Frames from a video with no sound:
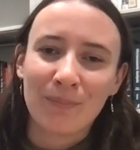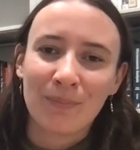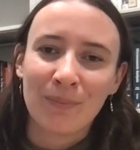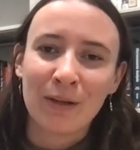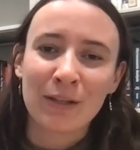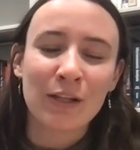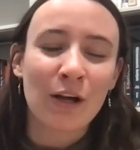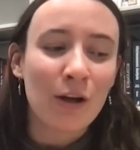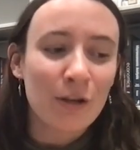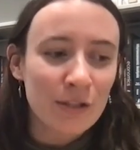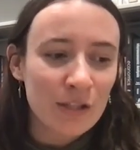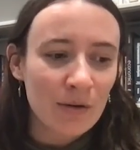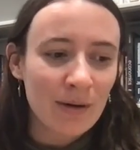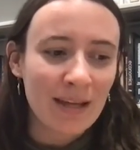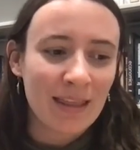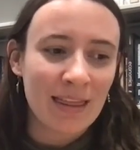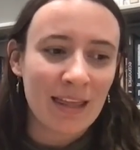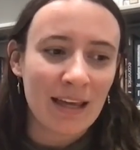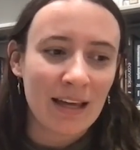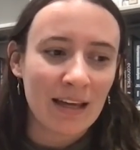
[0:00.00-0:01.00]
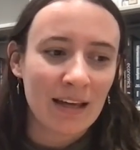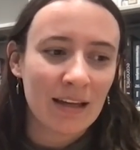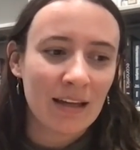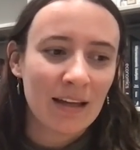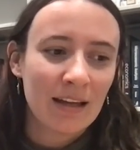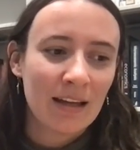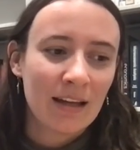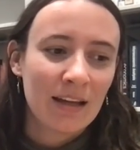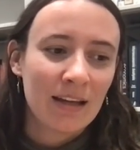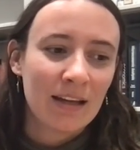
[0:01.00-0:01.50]
There's also, I think,
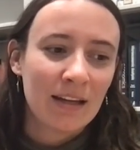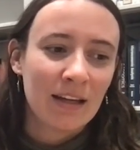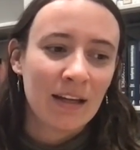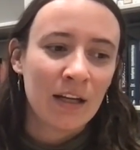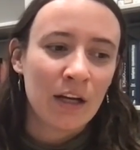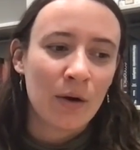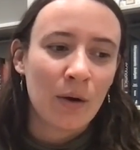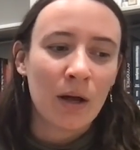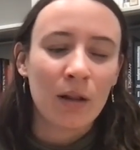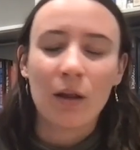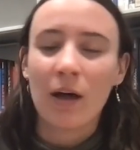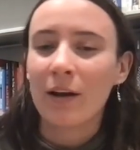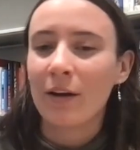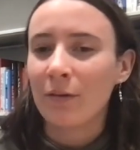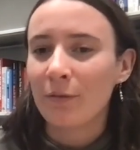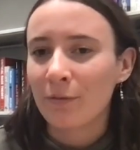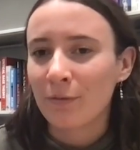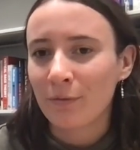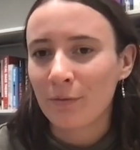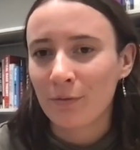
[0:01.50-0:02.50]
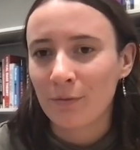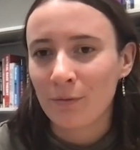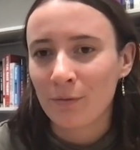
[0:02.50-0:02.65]
a lot of